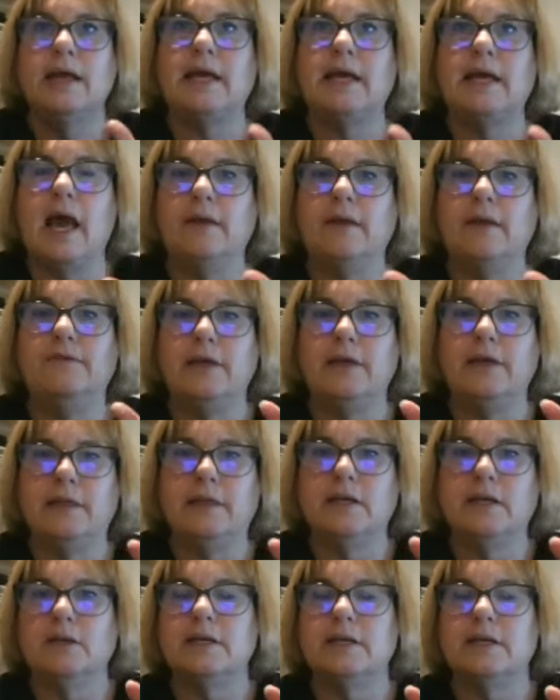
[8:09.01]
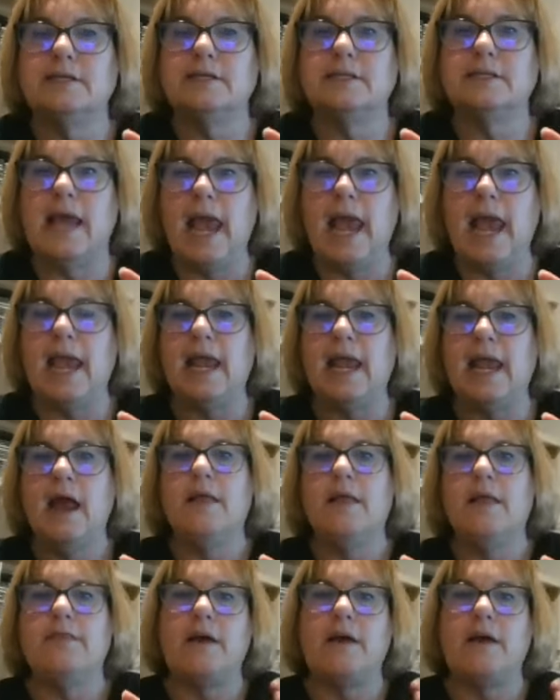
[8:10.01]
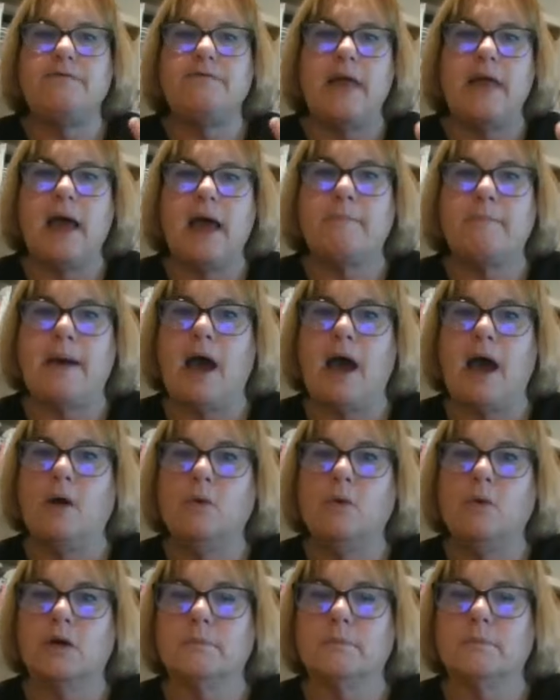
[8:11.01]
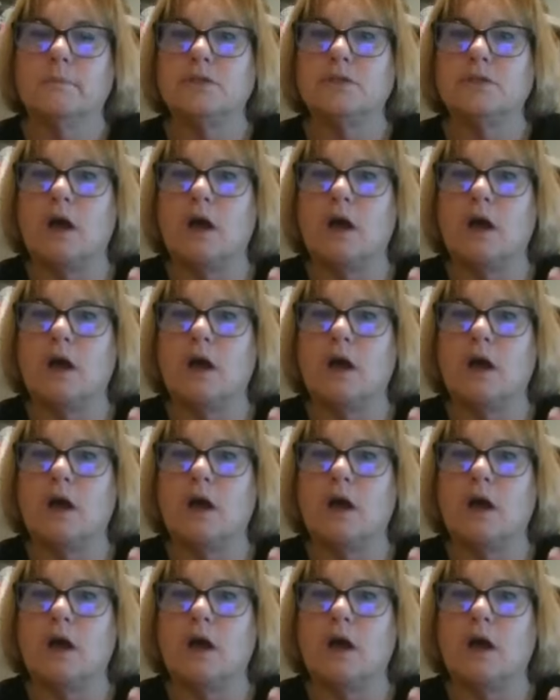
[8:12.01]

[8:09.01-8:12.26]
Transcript: Conflict theorists say that power